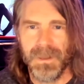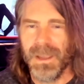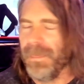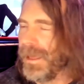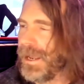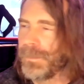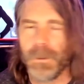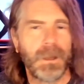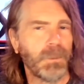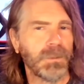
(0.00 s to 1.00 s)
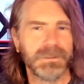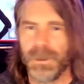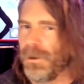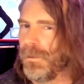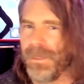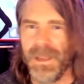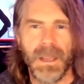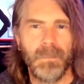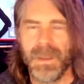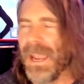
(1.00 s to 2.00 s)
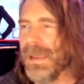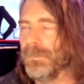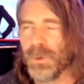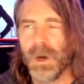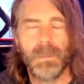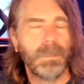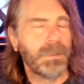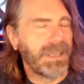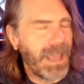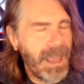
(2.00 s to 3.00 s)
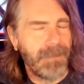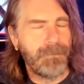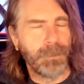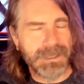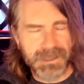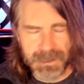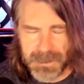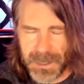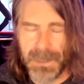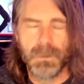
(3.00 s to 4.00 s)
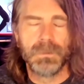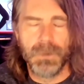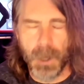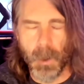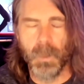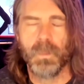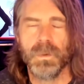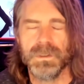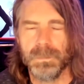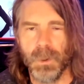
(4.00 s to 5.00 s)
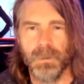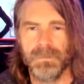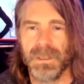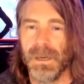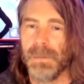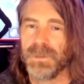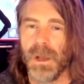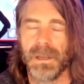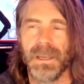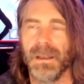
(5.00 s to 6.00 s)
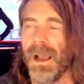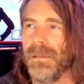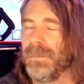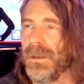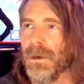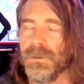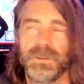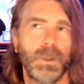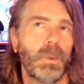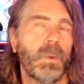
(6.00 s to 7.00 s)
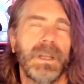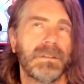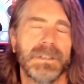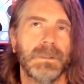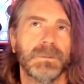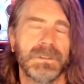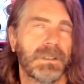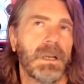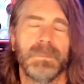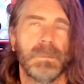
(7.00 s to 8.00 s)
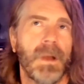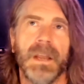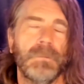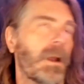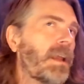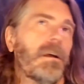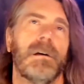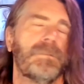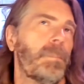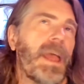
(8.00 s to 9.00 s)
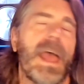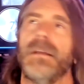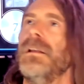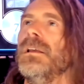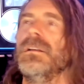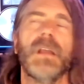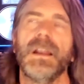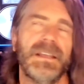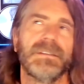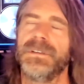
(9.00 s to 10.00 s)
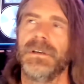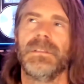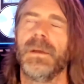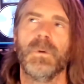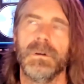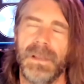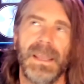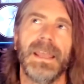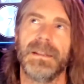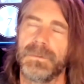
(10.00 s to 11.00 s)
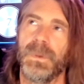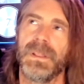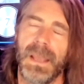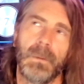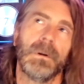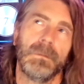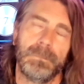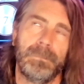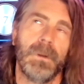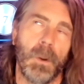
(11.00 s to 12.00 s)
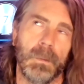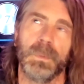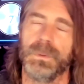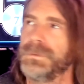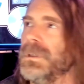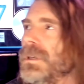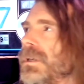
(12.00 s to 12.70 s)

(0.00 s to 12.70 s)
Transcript: They thought it was all them, and probably every single note was moved. And I'm talking, there are 2 hit singles that come to mind right off the bat. Not hit singles, they weren't hits, but they were notables.